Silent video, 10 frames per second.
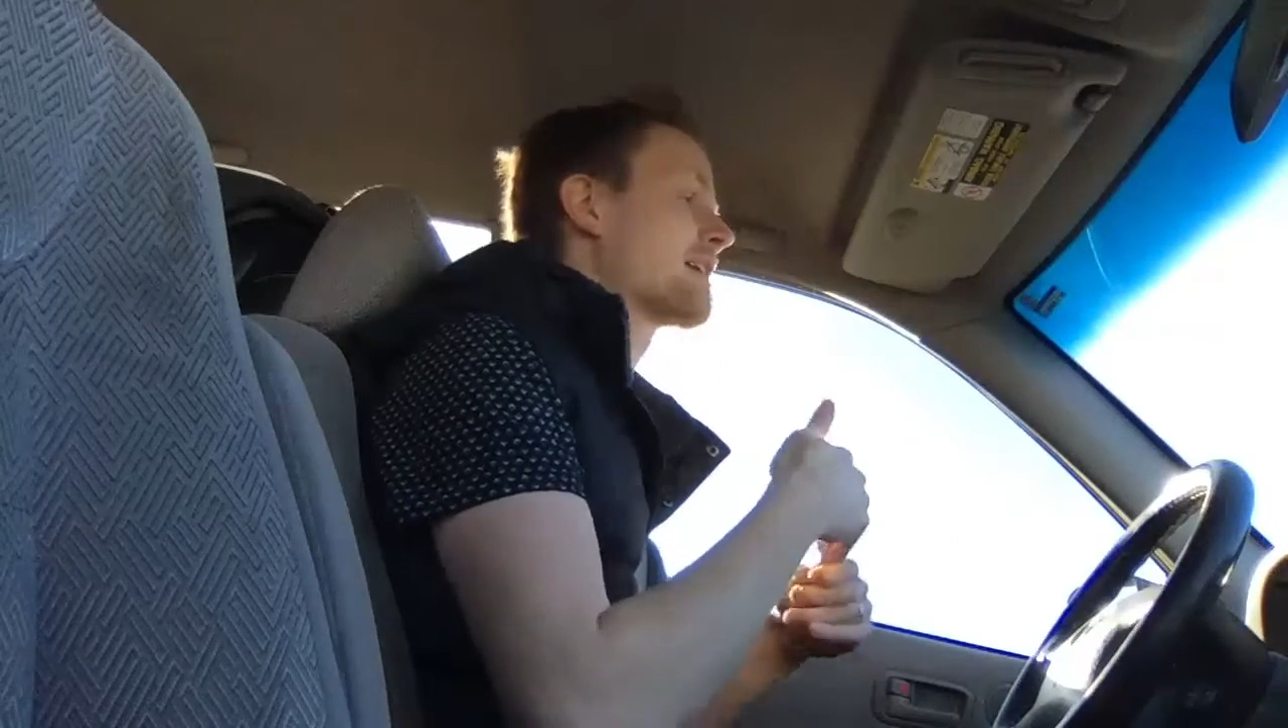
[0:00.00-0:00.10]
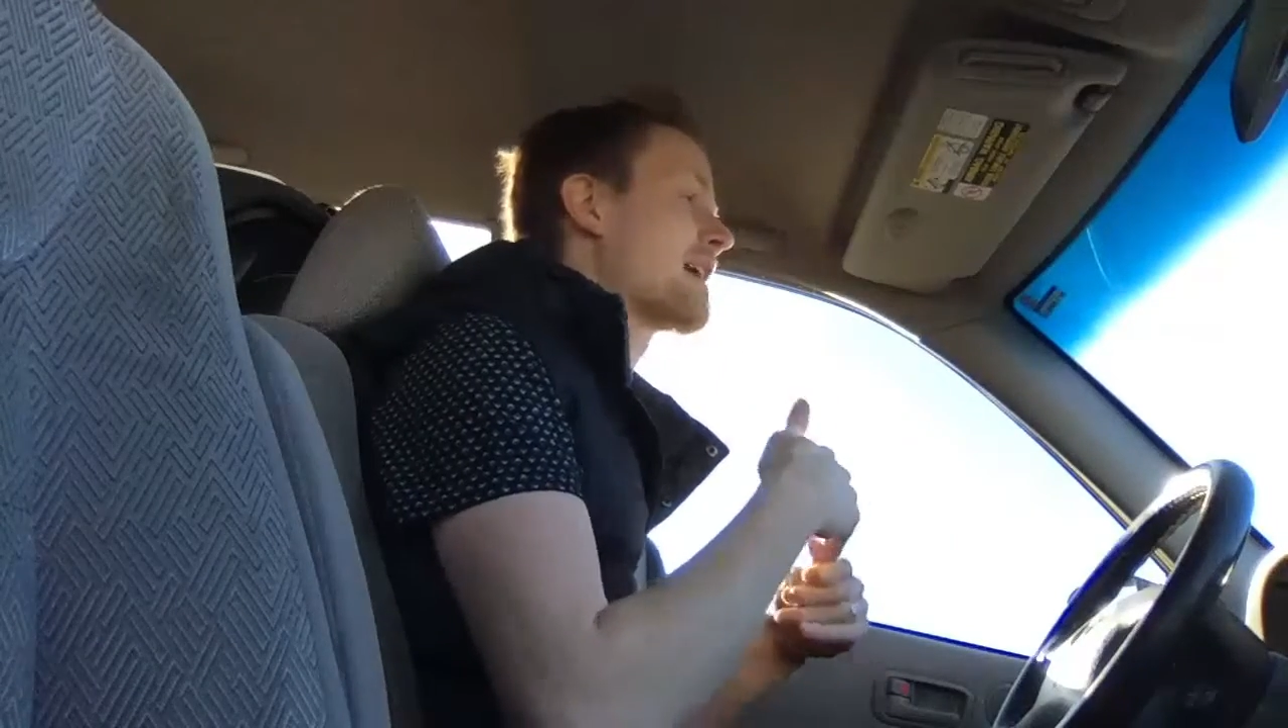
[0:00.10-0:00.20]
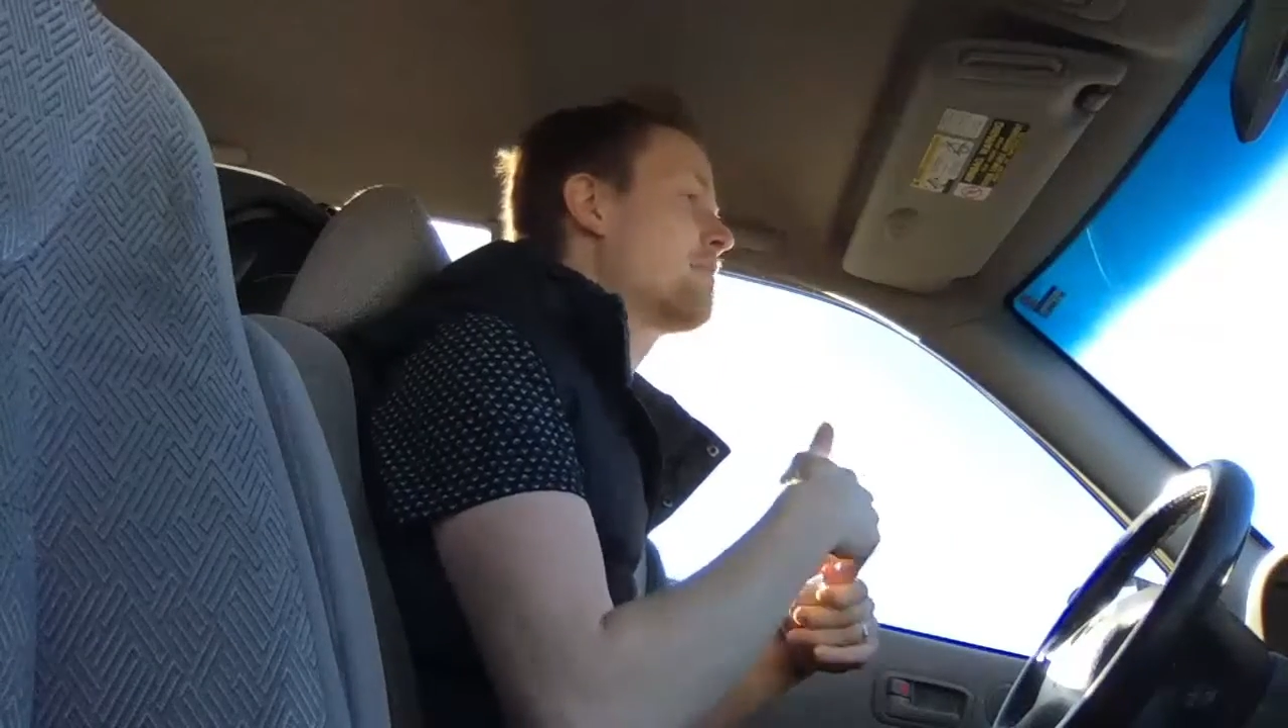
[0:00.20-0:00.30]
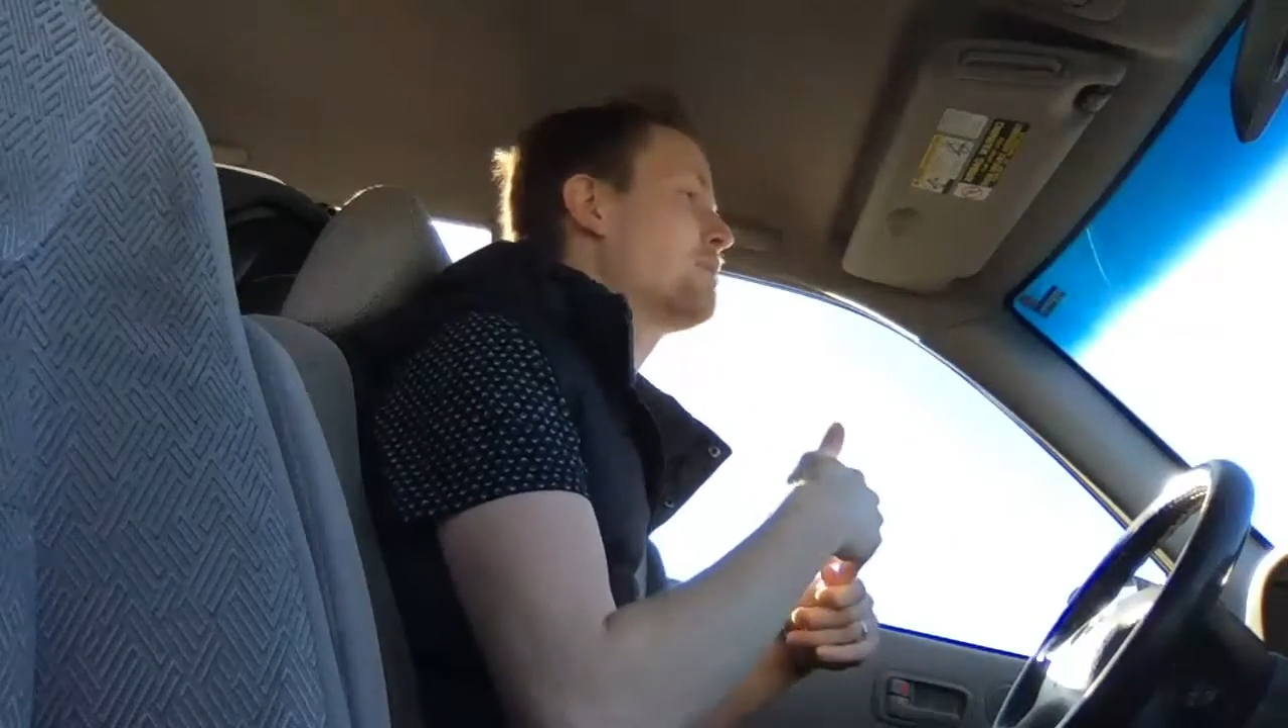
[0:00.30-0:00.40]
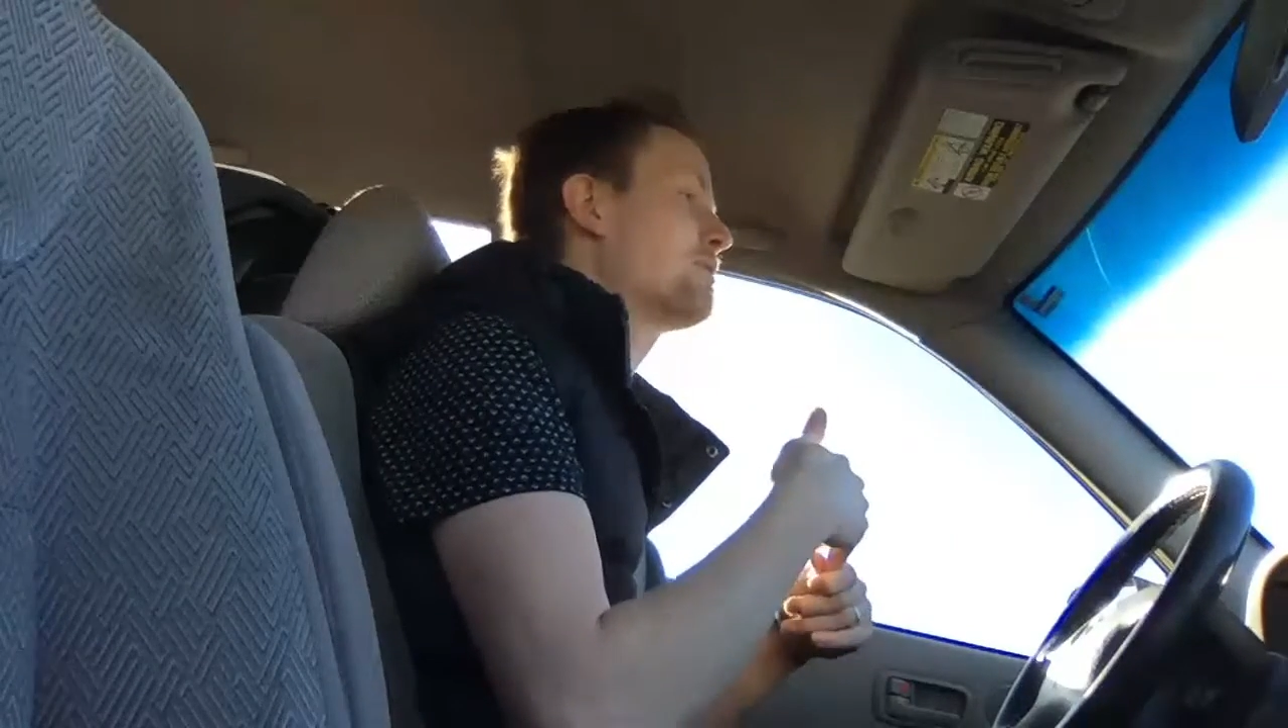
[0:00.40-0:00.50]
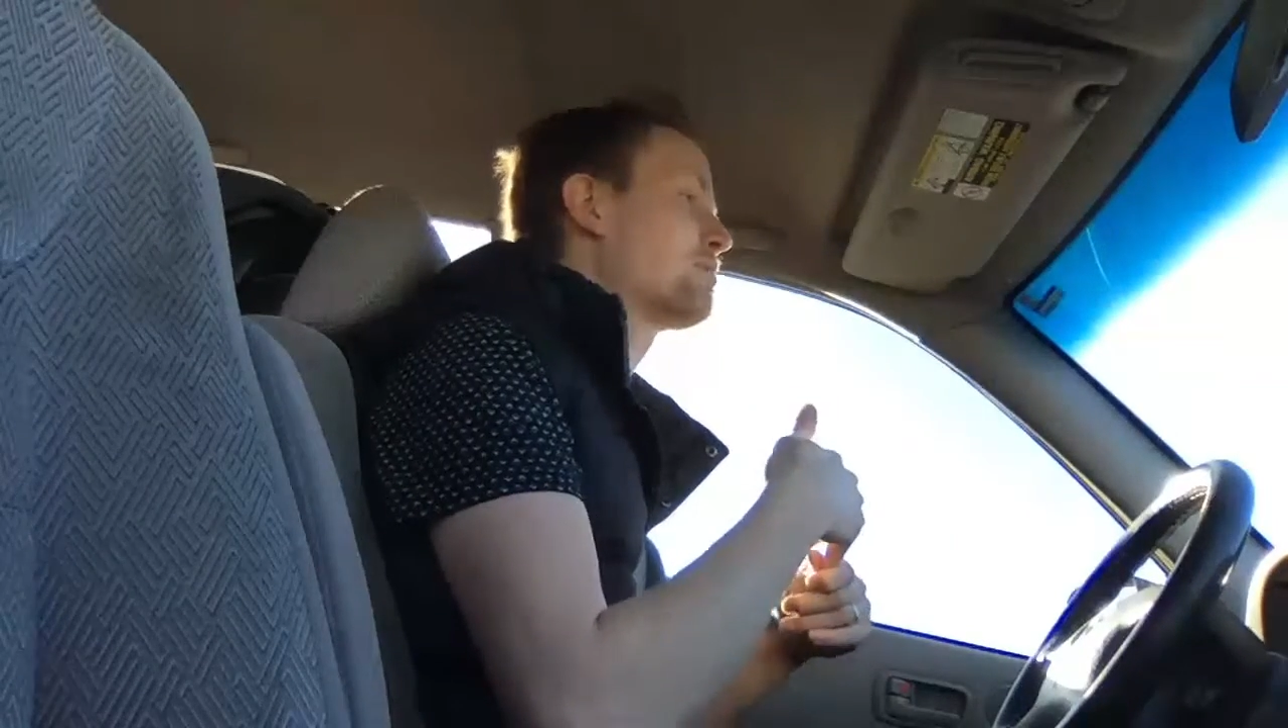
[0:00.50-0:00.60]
a couple of